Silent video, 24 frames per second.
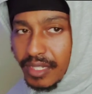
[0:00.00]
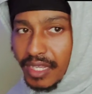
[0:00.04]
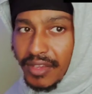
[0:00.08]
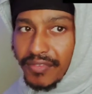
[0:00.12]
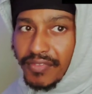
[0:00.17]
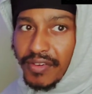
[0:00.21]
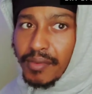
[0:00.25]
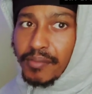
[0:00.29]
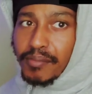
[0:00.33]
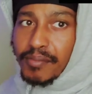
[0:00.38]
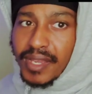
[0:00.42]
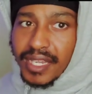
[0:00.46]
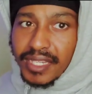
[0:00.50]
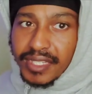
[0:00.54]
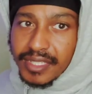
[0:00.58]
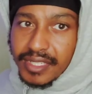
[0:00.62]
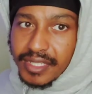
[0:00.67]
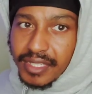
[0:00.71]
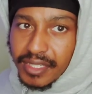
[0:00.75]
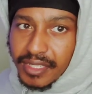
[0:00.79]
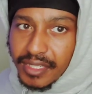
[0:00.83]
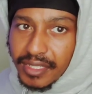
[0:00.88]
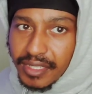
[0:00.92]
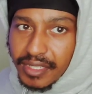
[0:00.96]
if I'm
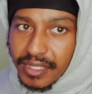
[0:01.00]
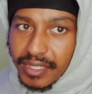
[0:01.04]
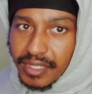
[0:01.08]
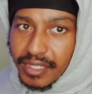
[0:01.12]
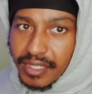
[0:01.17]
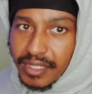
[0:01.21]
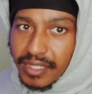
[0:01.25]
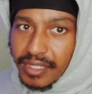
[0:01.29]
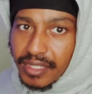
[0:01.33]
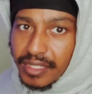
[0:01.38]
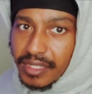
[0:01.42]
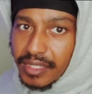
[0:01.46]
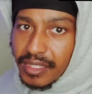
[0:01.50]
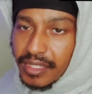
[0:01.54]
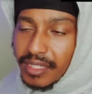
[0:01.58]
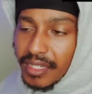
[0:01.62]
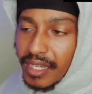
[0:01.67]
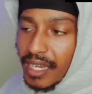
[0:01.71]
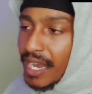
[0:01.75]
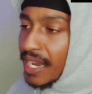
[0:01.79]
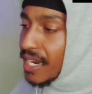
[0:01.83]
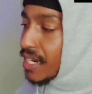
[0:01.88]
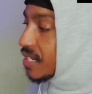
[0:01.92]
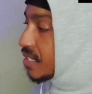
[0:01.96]
mixing,
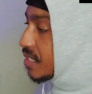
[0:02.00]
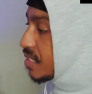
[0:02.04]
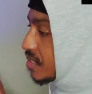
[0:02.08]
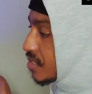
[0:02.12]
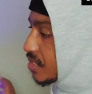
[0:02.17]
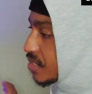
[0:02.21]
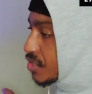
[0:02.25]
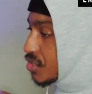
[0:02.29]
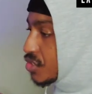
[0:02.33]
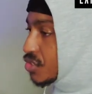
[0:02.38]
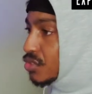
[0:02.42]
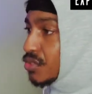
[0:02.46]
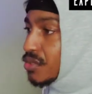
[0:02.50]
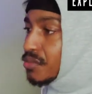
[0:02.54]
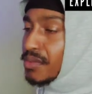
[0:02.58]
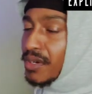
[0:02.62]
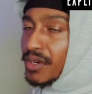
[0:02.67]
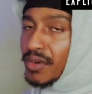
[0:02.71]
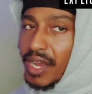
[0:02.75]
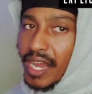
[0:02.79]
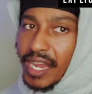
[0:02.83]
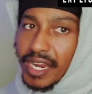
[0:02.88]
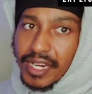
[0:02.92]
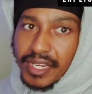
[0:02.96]
I could listen to it,
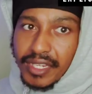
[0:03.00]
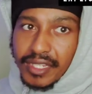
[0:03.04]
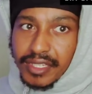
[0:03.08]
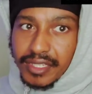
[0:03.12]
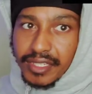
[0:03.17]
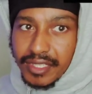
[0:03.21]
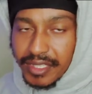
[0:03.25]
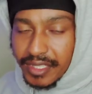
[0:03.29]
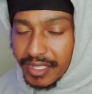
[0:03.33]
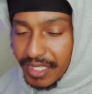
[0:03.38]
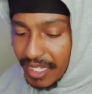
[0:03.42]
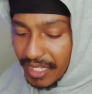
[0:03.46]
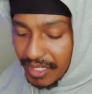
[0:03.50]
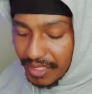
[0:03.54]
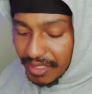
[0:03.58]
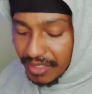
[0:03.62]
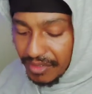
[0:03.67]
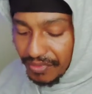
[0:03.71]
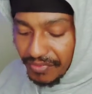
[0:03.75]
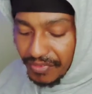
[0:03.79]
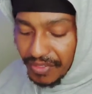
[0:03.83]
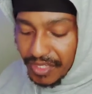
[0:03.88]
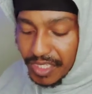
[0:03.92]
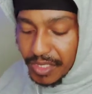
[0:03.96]
but I could take
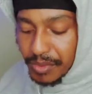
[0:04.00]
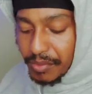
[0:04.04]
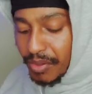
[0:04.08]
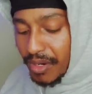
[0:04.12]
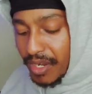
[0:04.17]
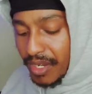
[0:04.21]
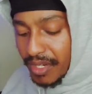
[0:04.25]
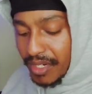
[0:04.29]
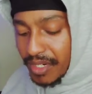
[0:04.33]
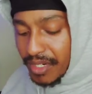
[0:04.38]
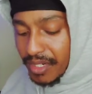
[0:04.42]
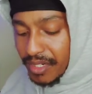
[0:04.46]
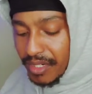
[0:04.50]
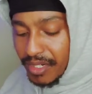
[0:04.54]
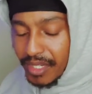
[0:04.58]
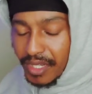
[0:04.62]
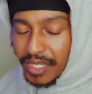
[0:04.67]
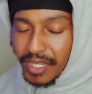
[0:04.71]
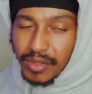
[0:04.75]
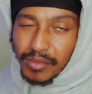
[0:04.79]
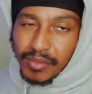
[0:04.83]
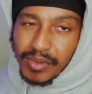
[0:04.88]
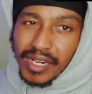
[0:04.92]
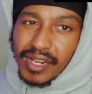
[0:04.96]
the finished product
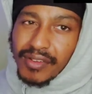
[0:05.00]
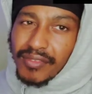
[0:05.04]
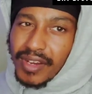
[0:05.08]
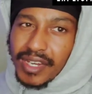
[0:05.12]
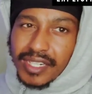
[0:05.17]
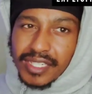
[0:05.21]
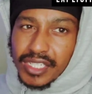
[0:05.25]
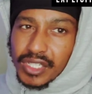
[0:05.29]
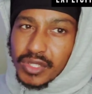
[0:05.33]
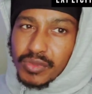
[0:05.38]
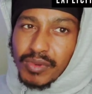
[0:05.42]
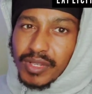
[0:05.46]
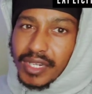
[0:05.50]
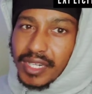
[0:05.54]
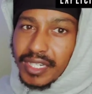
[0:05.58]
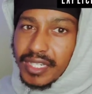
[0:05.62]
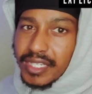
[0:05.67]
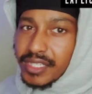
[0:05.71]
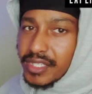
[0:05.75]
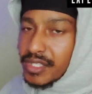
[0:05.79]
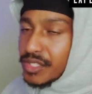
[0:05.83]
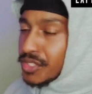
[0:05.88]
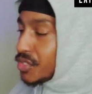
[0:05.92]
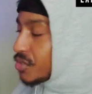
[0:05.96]
whenever I just wanna listen